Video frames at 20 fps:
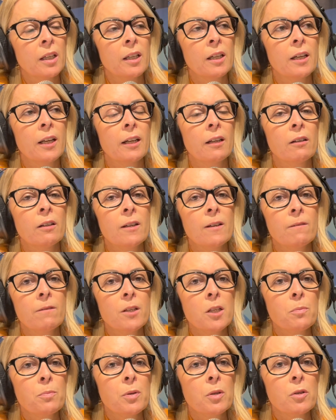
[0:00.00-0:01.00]
Now,
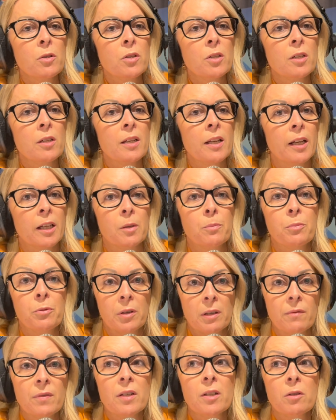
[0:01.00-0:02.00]
this person had a
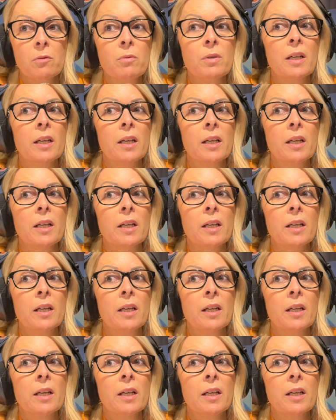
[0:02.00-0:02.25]
previous